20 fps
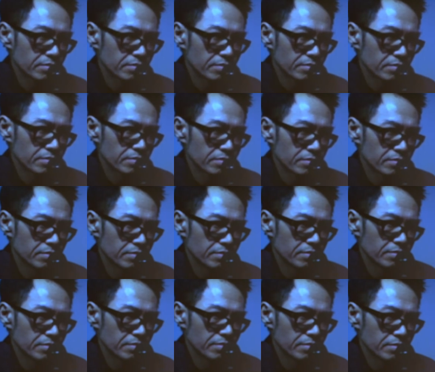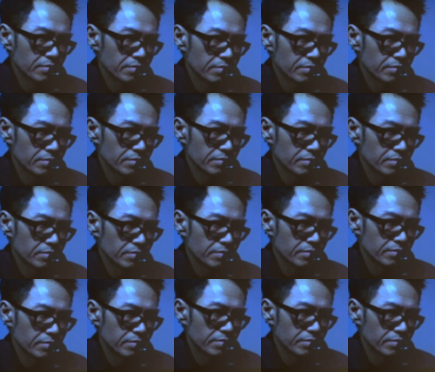
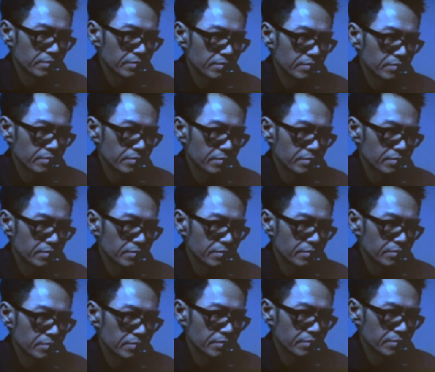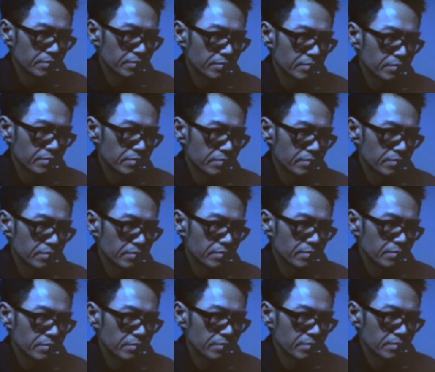
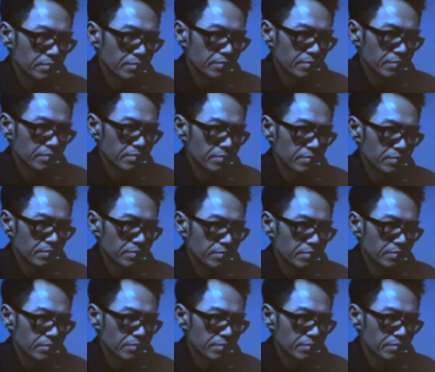[no speech]